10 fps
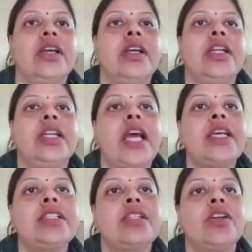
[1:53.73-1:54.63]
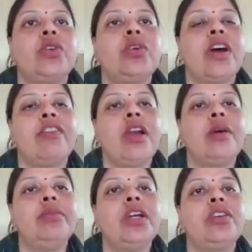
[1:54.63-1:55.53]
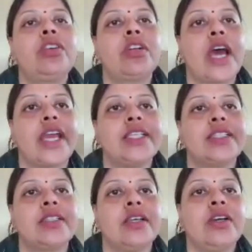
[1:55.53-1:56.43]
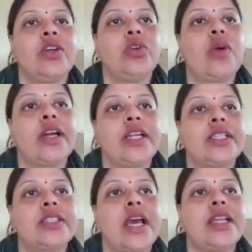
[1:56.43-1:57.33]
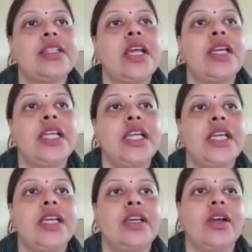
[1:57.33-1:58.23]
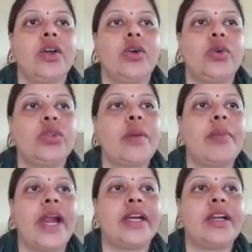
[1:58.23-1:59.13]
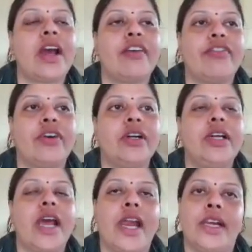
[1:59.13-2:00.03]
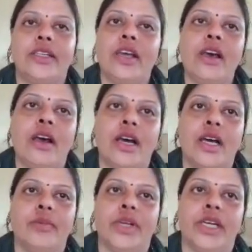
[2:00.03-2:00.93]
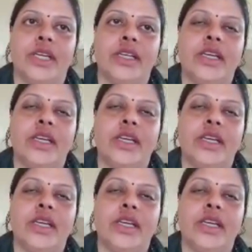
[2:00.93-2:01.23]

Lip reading: Next, to develop the ties to understand the leading to the better effort and the harmony.